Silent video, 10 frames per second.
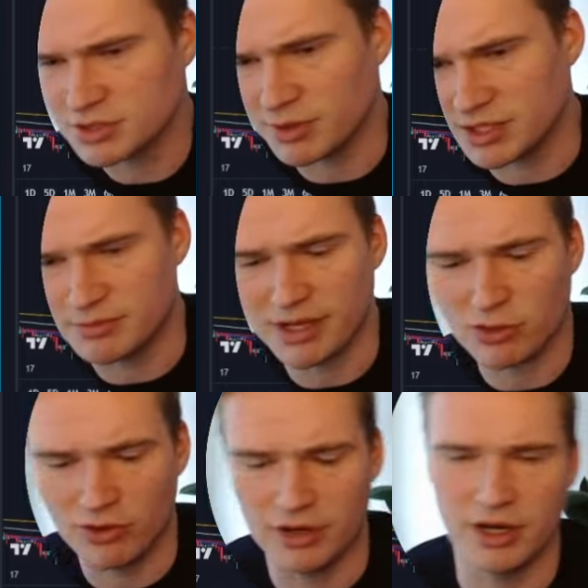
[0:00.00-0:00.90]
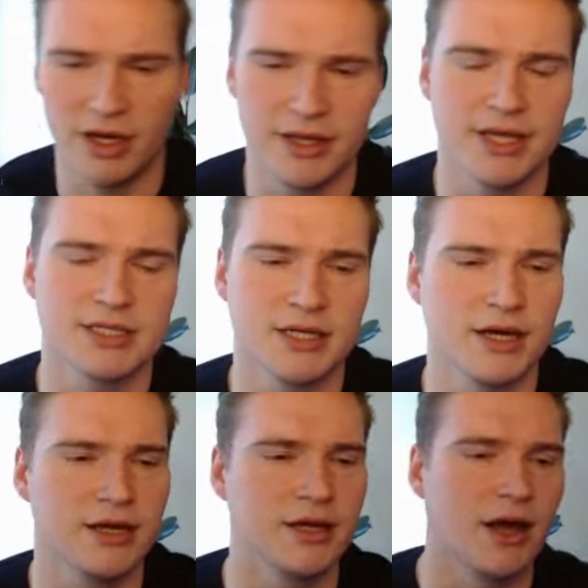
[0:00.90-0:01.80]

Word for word: because Bitcoin yesterday,